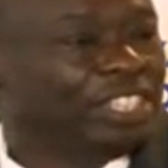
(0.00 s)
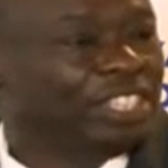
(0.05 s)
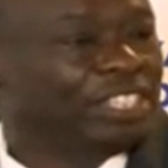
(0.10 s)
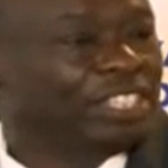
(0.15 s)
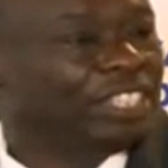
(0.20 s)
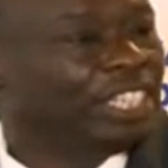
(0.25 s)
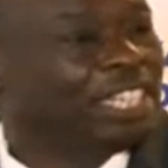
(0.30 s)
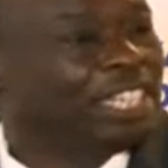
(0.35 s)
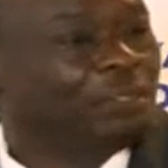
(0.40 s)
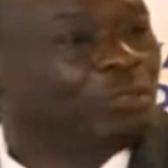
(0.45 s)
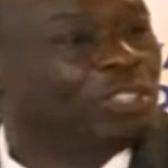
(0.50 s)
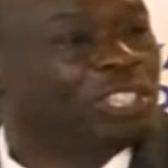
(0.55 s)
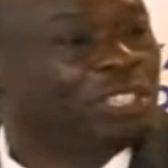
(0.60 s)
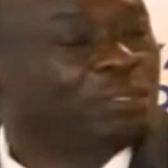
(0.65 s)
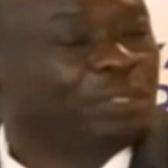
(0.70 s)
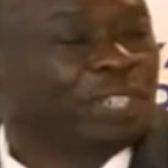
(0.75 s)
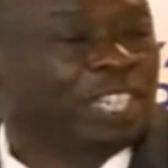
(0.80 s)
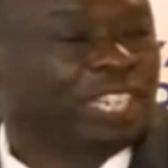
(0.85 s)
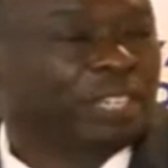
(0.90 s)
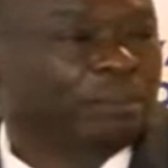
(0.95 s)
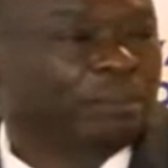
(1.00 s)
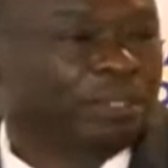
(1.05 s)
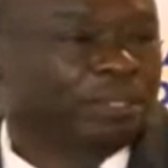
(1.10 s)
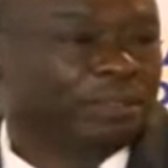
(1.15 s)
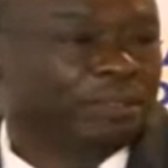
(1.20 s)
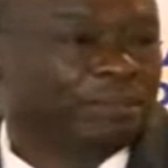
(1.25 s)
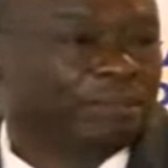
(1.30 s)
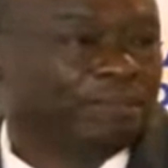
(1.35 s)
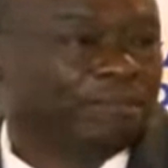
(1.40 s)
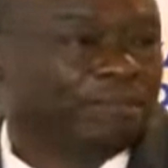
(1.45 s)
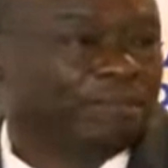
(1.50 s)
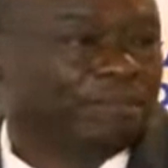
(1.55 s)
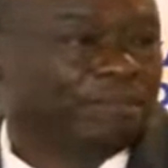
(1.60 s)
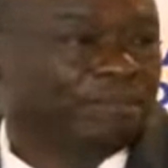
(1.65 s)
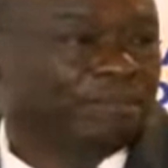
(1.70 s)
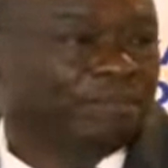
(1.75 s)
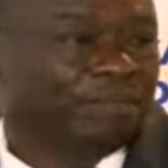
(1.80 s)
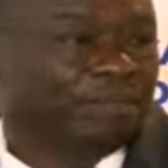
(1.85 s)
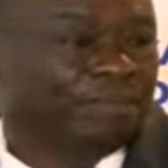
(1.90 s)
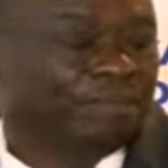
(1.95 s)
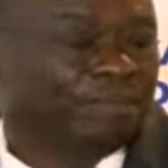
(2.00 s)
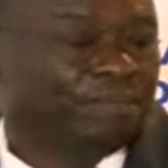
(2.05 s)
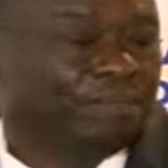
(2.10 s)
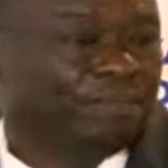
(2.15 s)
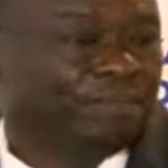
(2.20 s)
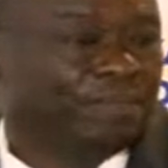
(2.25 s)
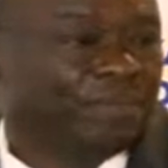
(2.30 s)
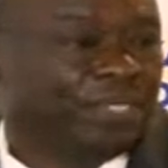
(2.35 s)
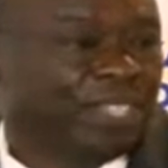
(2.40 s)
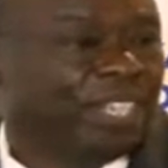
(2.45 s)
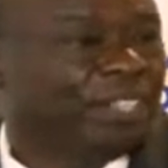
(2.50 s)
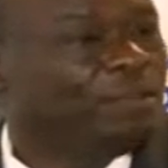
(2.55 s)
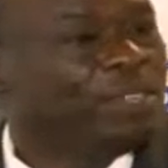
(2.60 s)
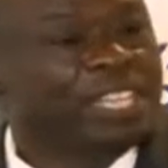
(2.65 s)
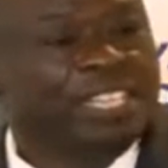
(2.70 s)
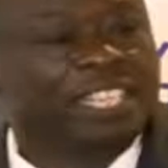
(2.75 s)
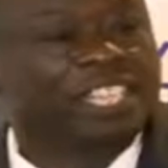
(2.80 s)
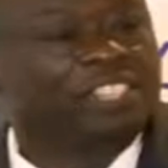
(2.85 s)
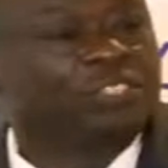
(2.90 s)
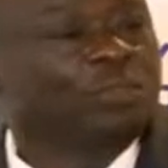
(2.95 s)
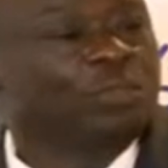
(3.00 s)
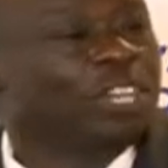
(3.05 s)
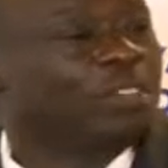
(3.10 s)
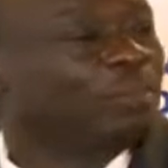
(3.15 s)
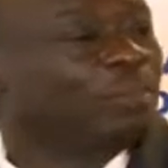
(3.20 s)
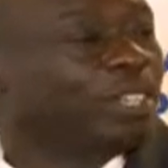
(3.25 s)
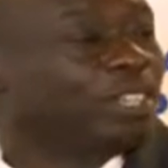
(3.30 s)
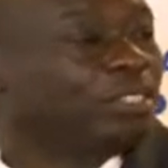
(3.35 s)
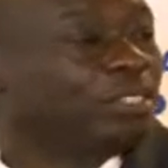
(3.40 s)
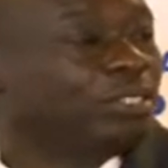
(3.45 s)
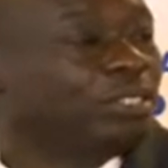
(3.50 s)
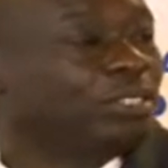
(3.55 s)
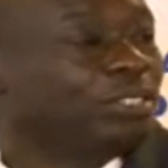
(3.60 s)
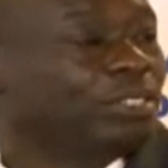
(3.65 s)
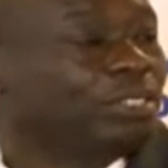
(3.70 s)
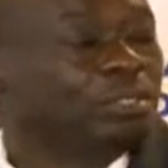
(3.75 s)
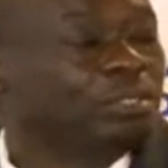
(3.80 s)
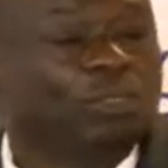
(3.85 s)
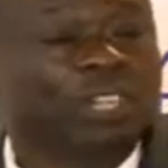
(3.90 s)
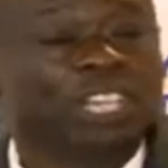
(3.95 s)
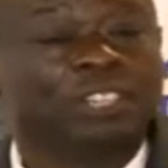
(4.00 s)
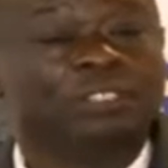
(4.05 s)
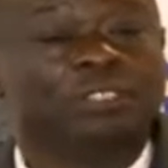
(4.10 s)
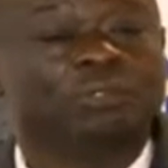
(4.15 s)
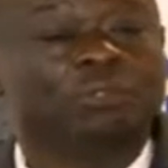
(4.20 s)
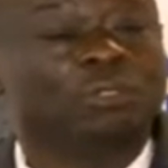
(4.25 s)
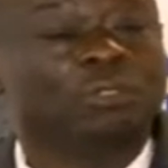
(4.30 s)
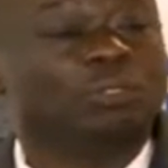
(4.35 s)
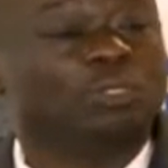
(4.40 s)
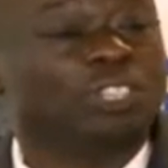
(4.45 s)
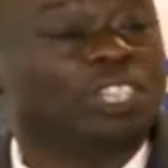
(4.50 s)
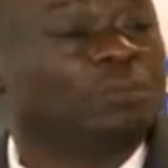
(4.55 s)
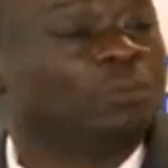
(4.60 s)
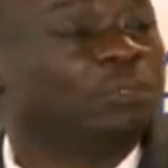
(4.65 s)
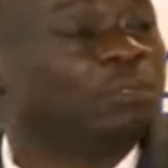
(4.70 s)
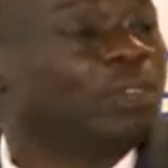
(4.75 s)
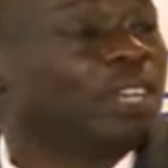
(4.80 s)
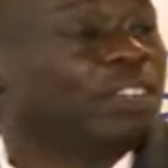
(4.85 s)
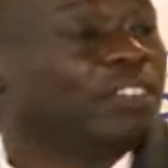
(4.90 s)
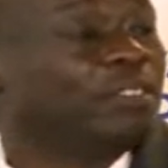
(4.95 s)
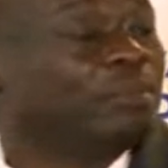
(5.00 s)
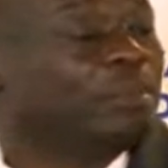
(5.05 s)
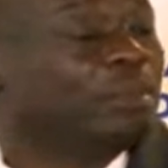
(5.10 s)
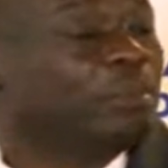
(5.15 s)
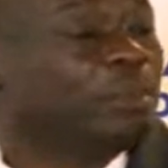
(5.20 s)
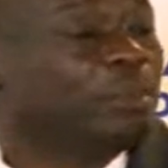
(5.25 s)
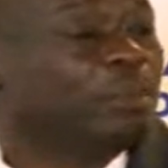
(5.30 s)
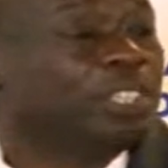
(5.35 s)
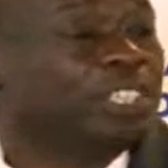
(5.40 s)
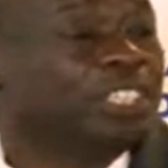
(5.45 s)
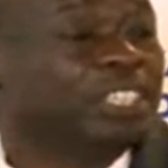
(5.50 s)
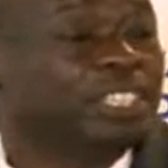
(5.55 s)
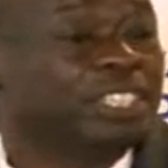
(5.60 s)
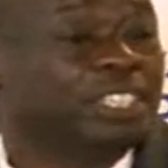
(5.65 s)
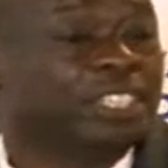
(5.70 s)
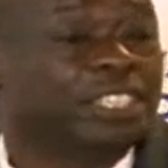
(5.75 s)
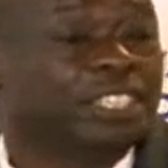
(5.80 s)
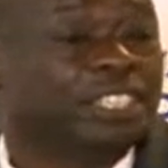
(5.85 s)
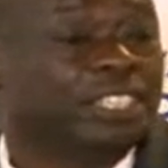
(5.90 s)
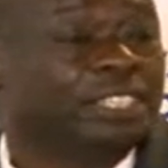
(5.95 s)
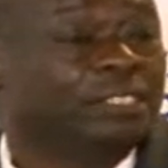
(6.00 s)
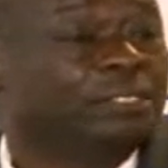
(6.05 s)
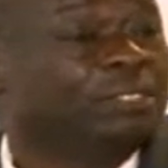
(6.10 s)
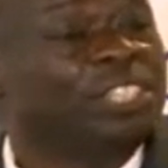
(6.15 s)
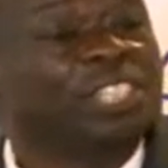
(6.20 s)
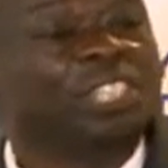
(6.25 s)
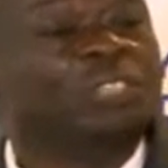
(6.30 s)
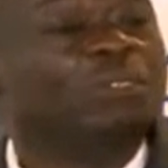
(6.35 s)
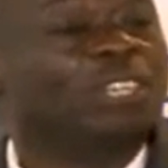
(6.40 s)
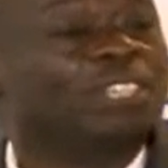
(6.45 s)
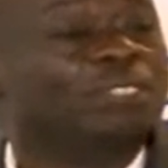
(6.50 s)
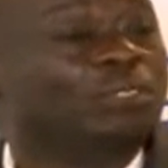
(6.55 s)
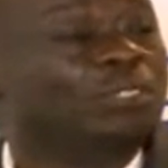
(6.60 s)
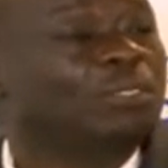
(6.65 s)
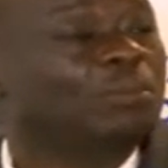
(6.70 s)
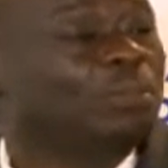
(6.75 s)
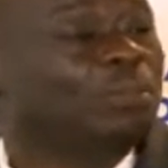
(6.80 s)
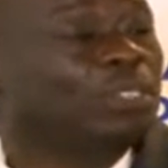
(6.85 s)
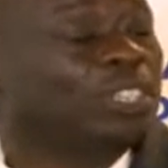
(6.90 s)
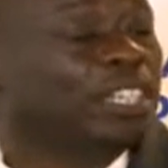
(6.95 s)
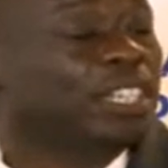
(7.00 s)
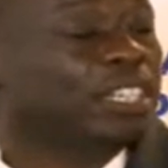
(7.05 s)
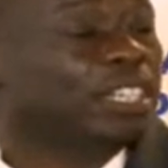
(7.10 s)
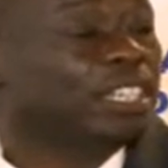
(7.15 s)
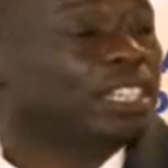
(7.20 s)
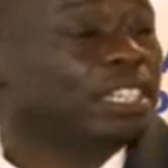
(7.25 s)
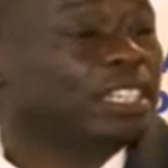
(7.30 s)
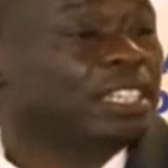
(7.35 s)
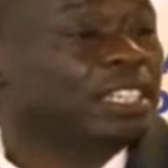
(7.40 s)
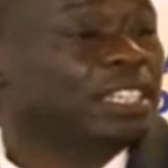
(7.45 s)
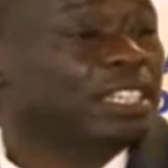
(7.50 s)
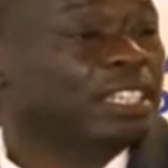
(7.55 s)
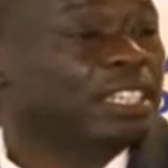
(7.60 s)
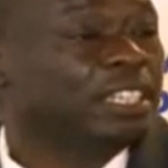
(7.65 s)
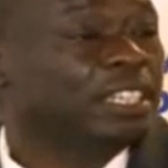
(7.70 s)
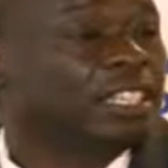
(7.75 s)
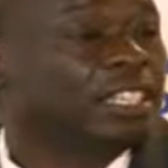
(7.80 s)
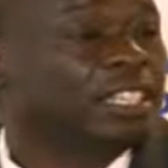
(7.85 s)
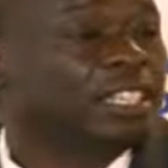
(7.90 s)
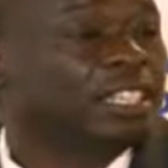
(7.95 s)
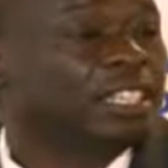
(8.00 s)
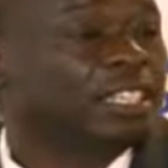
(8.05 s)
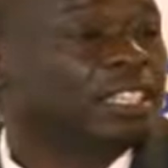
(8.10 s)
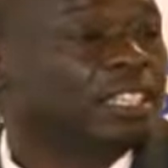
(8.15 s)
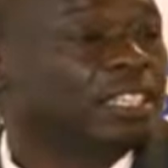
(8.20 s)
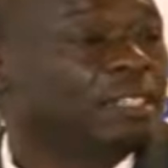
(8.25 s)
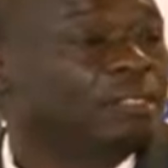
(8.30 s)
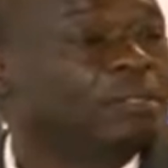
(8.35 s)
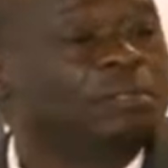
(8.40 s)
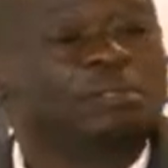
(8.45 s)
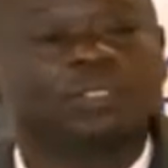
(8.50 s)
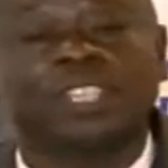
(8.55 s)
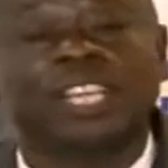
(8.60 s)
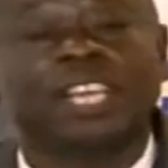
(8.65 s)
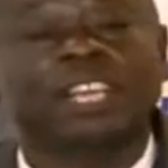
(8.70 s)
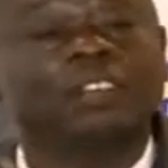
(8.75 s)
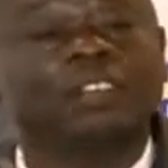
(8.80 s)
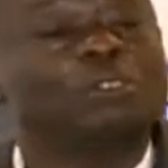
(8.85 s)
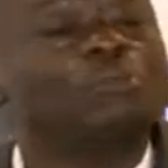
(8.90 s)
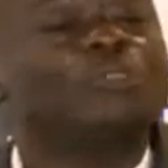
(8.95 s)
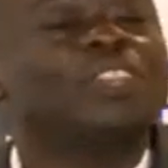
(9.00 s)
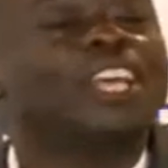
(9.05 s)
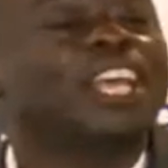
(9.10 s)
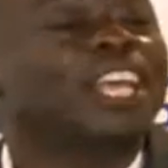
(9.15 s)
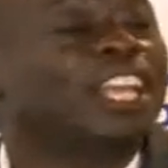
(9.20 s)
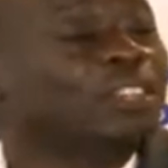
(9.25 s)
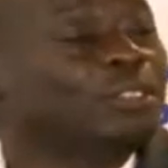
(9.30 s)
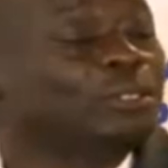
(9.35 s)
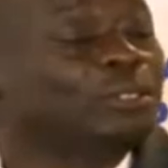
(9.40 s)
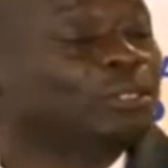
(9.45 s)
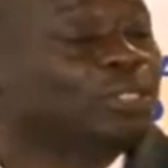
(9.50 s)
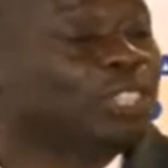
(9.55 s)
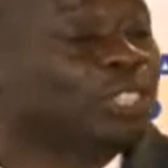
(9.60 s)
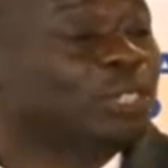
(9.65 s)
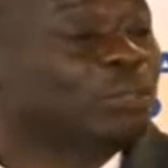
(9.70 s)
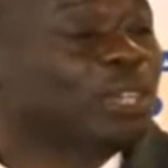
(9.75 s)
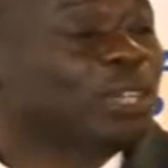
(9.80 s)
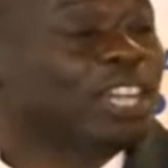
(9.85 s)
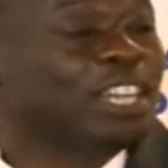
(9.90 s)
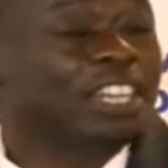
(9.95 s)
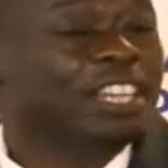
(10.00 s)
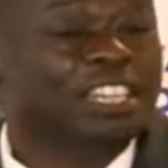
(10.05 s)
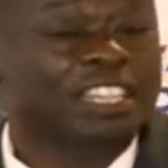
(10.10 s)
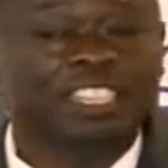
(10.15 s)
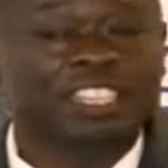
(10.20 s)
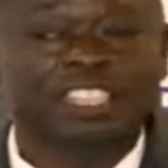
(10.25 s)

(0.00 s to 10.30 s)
is unquantifiable. And we are just one person. So why do you want to keep 200 people waiting? You think you are so important. Who the hell, whom the hell do you think you are?